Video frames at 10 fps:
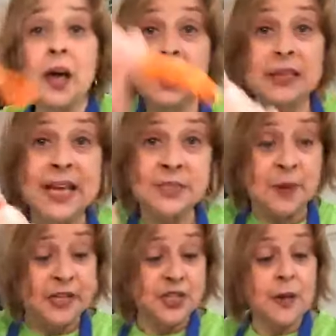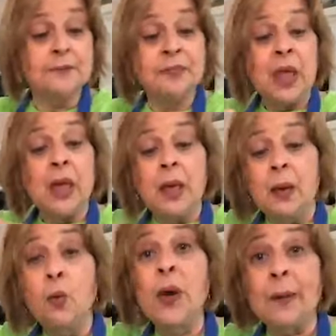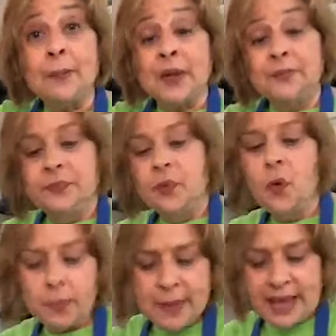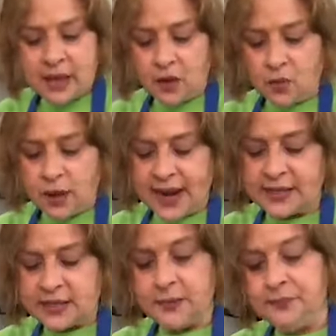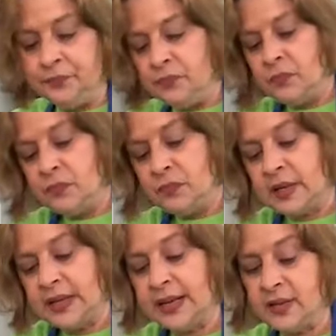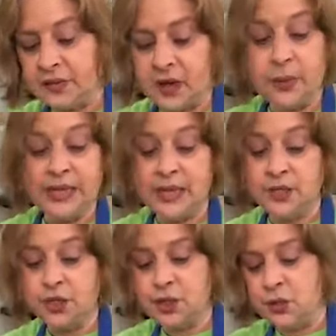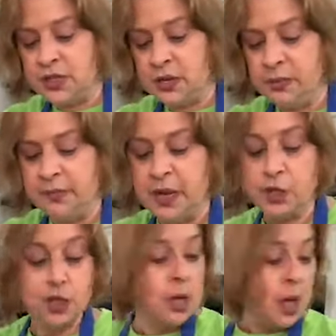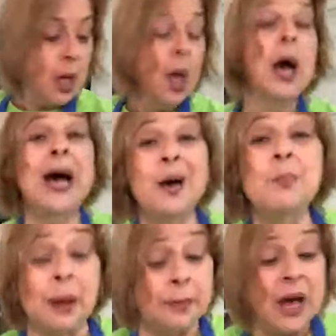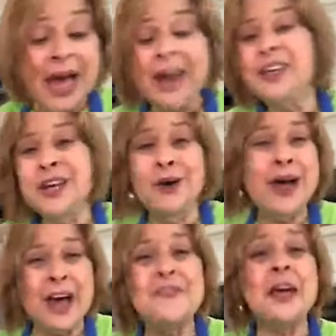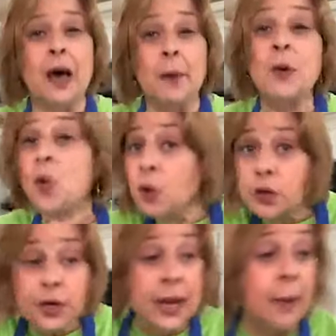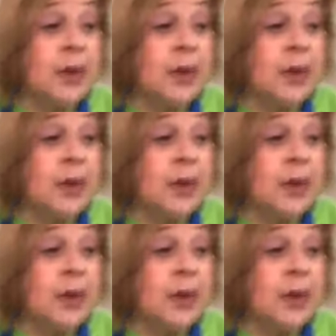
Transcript: Last spatula. Whip or mayo, right? And I don't think we need too terribly much. But, half a cup, quarter cup.